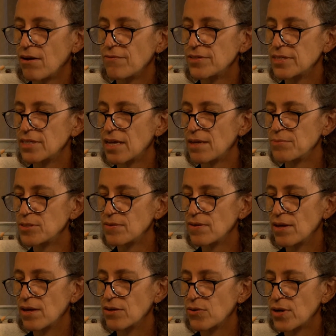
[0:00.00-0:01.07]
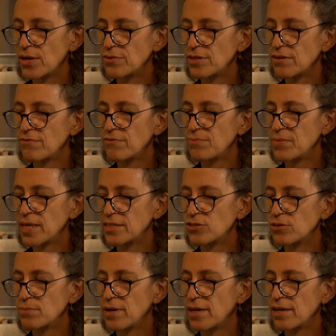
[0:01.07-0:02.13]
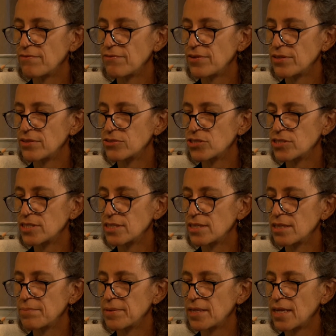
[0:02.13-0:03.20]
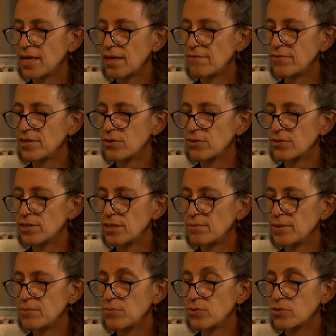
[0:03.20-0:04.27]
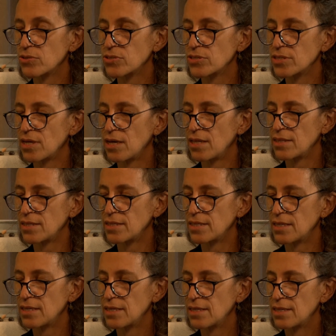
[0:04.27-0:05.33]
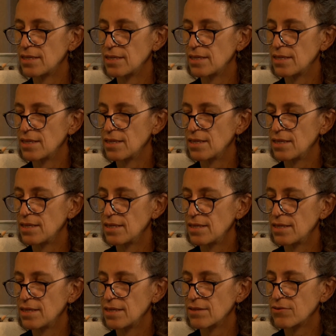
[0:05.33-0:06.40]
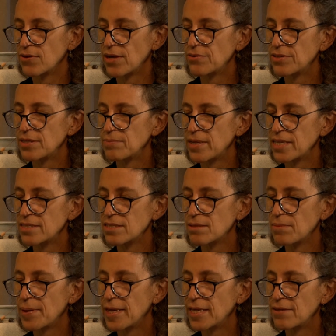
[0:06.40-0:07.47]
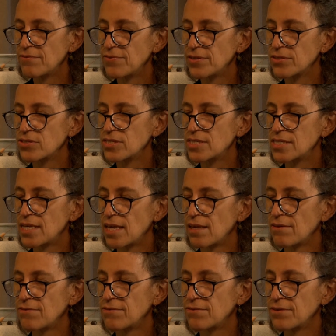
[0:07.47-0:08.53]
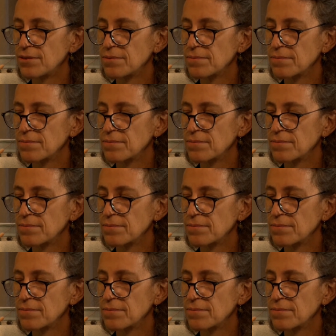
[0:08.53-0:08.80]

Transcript: Oftentimes, grounding makes your body feel just a little bit heavier, a little bit more solid. Grounding makes the body feel safe.